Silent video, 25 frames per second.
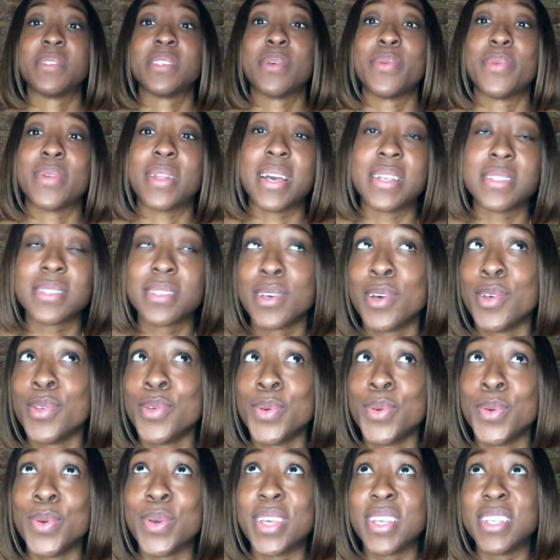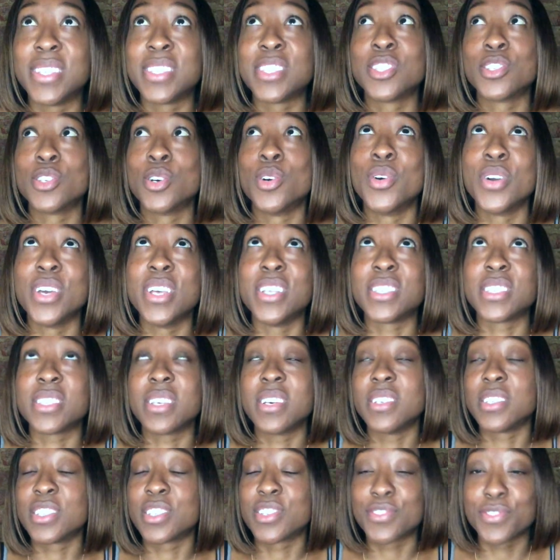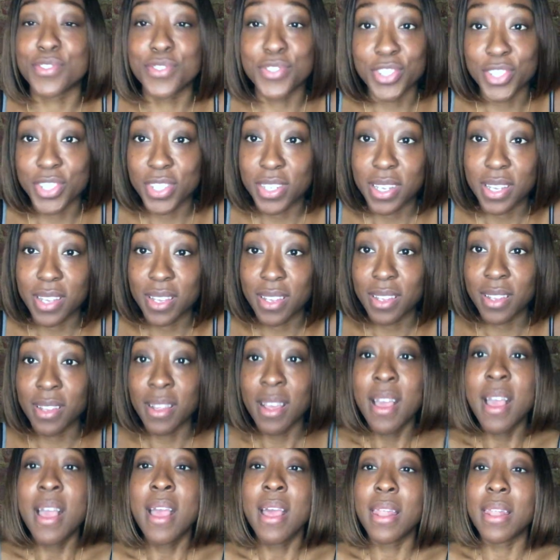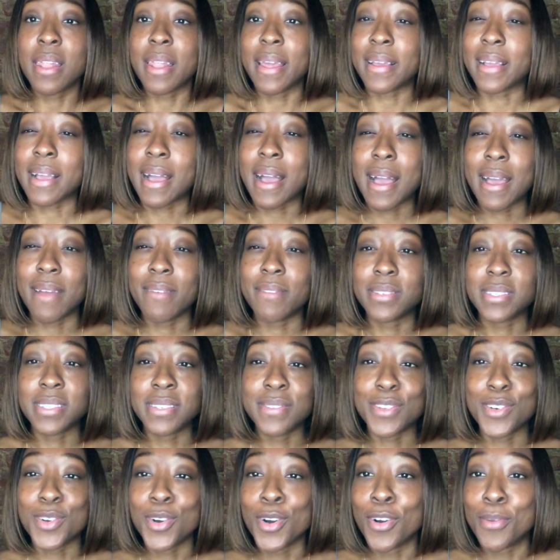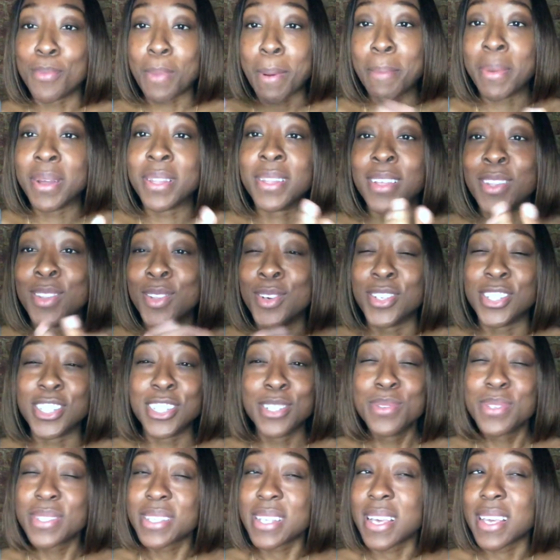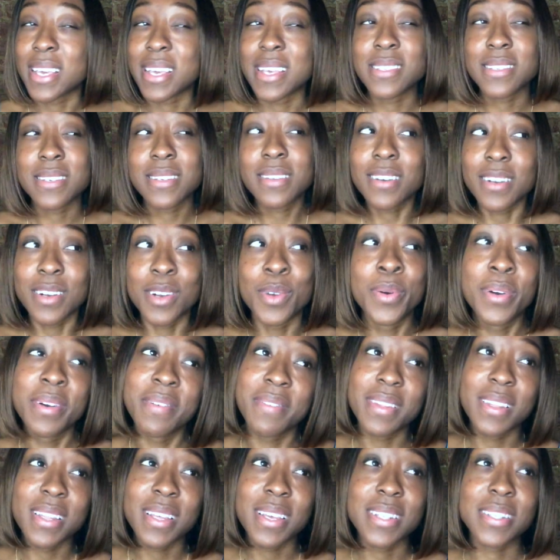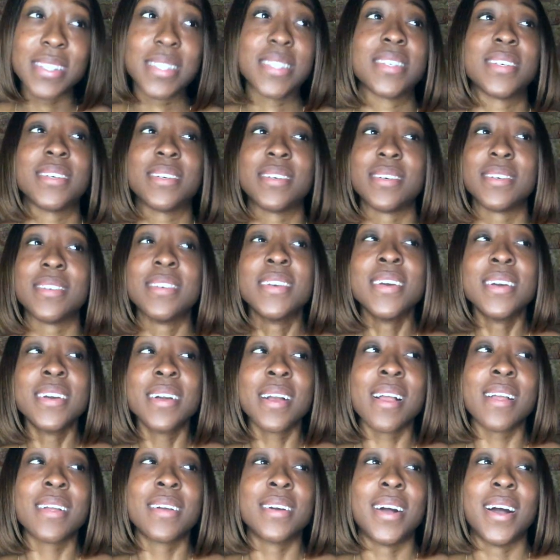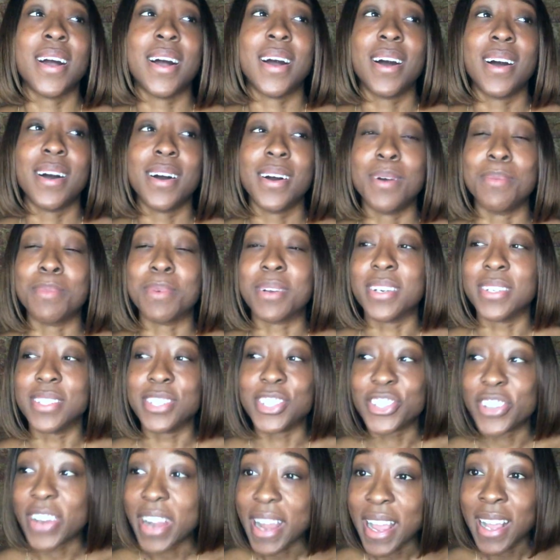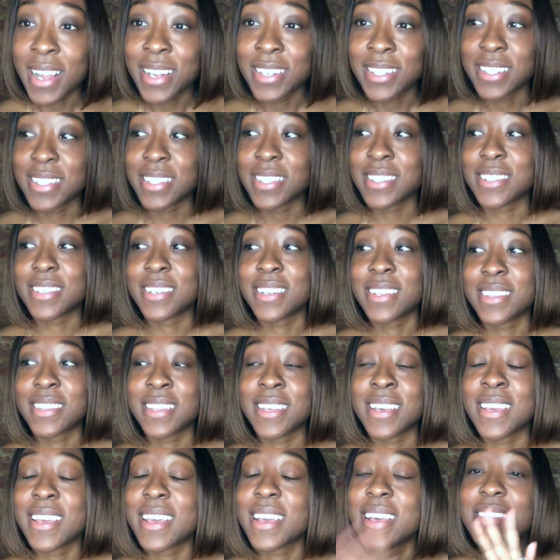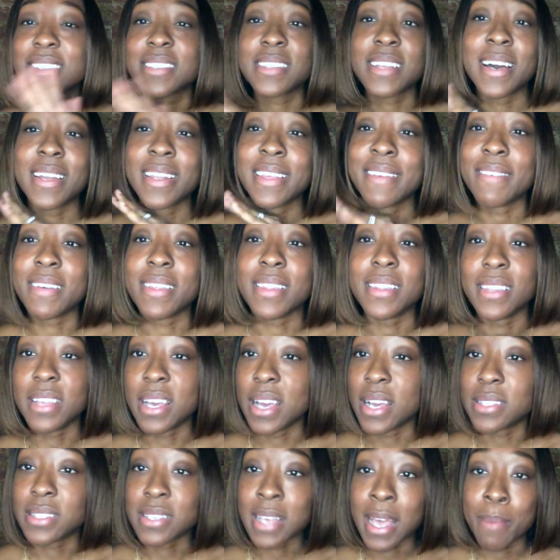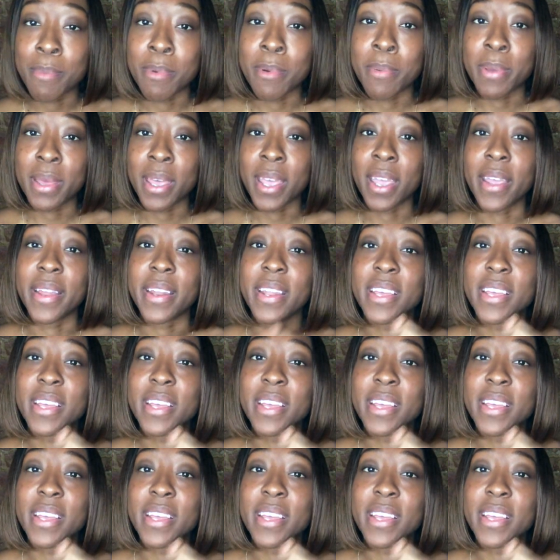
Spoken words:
And when I tell you it's excruciating. Like, I received a call from my mother-in-law. She was like, "Is it equivalent to contractions or anything?" It's not even that type of pain.